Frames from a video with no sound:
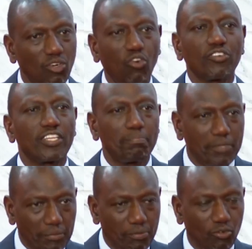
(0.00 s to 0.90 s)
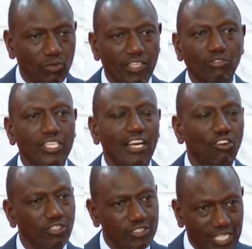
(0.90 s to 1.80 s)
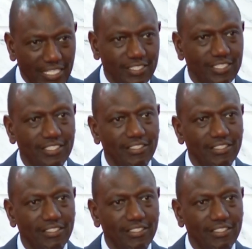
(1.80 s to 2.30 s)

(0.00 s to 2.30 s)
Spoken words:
on the people without their consent